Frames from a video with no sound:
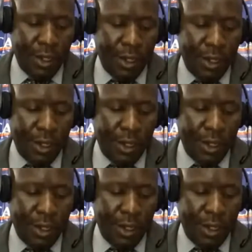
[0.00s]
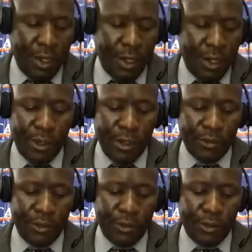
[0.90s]
Regulation 8,
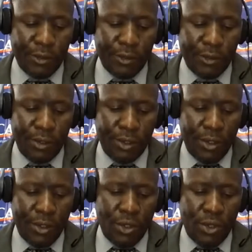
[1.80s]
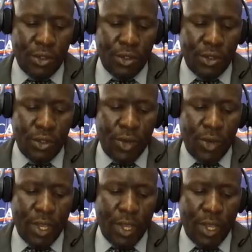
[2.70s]
Sub-Regulation 2,
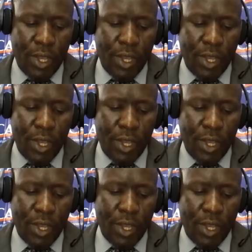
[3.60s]
where